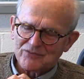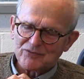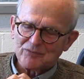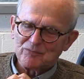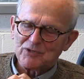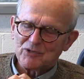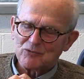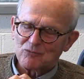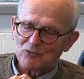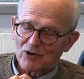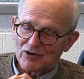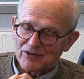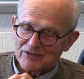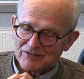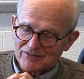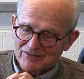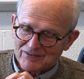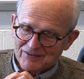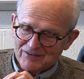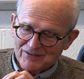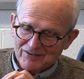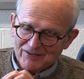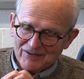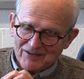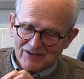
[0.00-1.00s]
to be right.
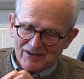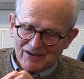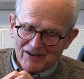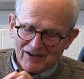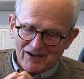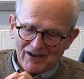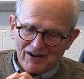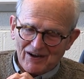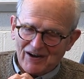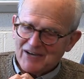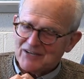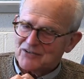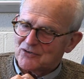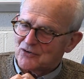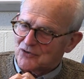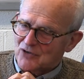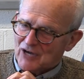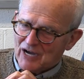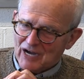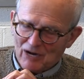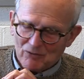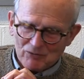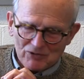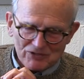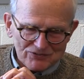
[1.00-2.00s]
I don't know
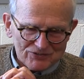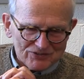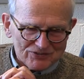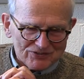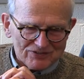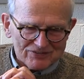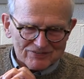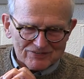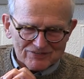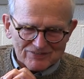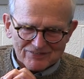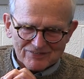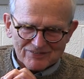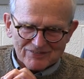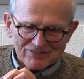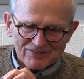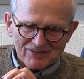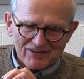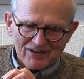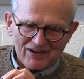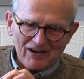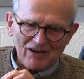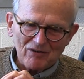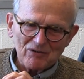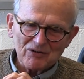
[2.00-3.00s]
how he did it,
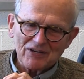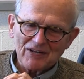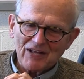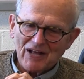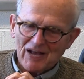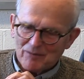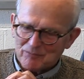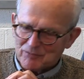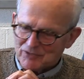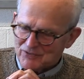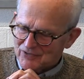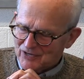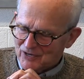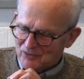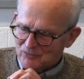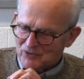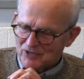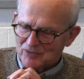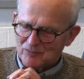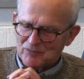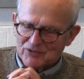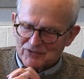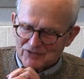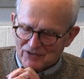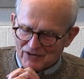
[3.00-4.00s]
how it happened that way,
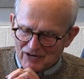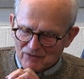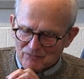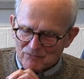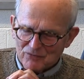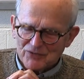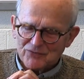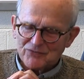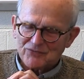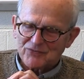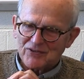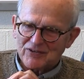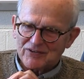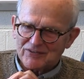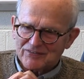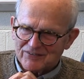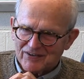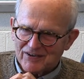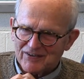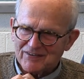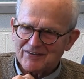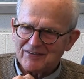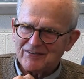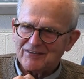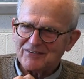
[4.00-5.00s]
but everything
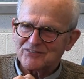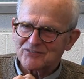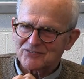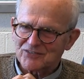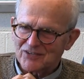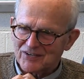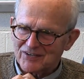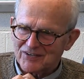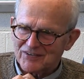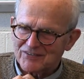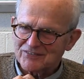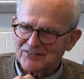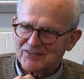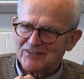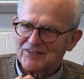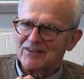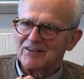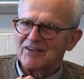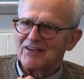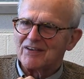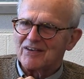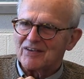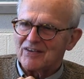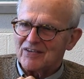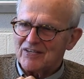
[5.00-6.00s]
that he says,
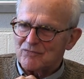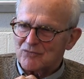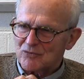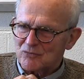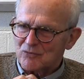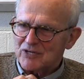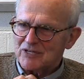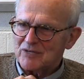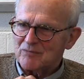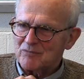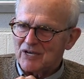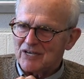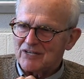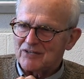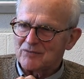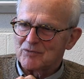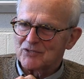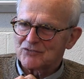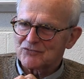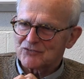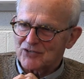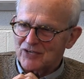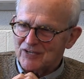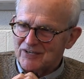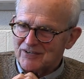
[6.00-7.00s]
even when he made the
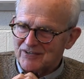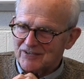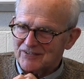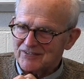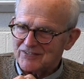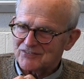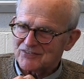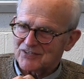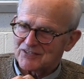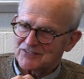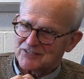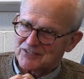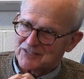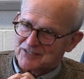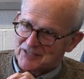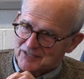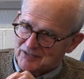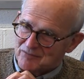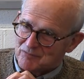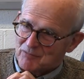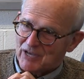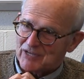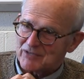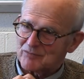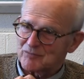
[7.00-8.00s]
mistake, and he says he
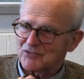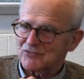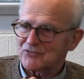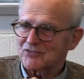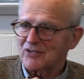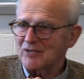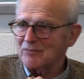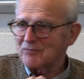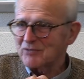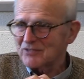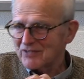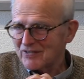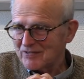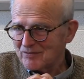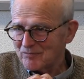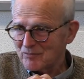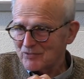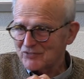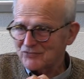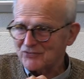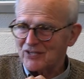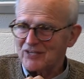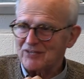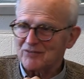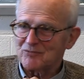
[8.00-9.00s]
did make a mistake, but then the
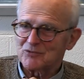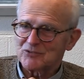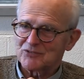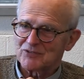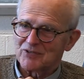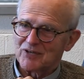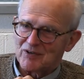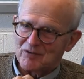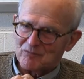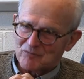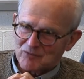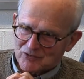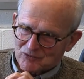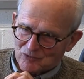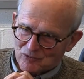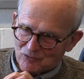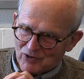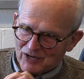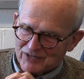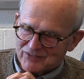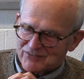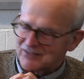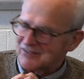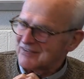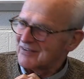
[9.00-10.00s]
mistake was
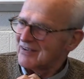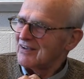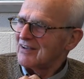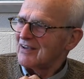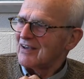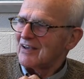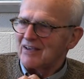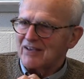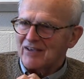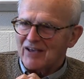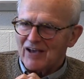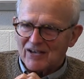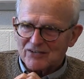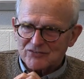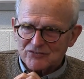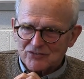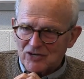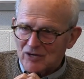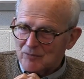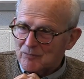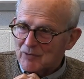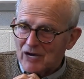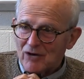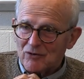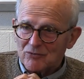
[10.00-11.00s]
corrected, has
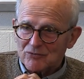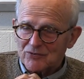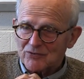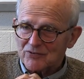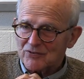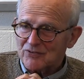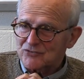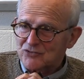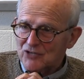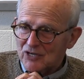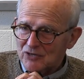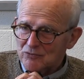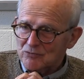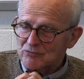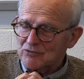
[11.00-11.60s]
come out, general